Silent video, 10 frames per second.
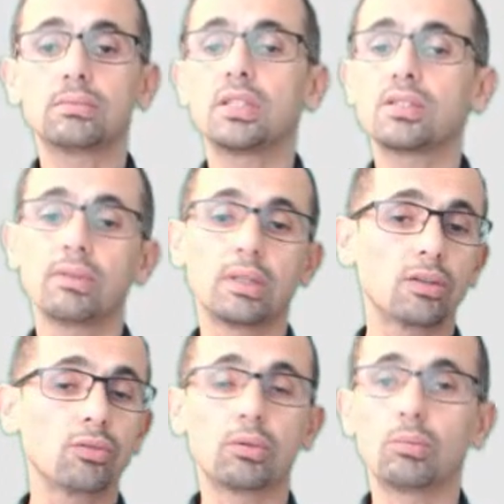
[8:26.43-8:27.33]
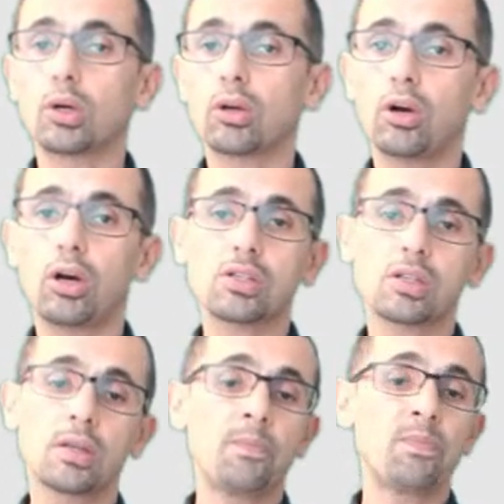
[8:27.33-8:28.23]
this will incur more
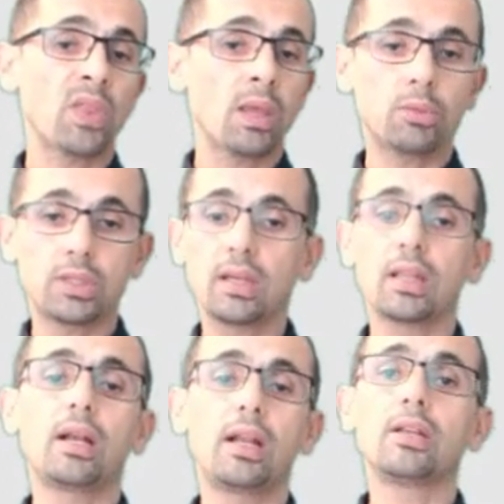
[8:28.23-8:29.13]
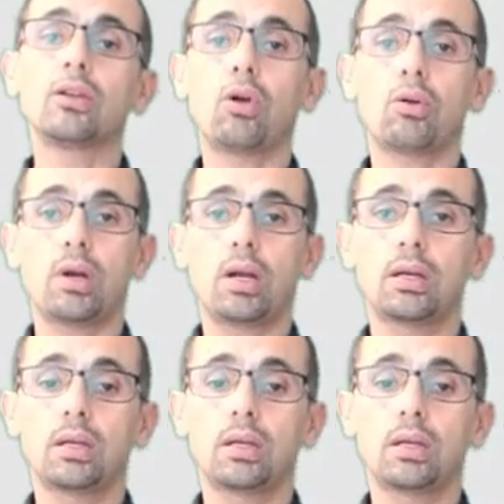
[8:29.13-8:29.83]
cost, particularly in the long run.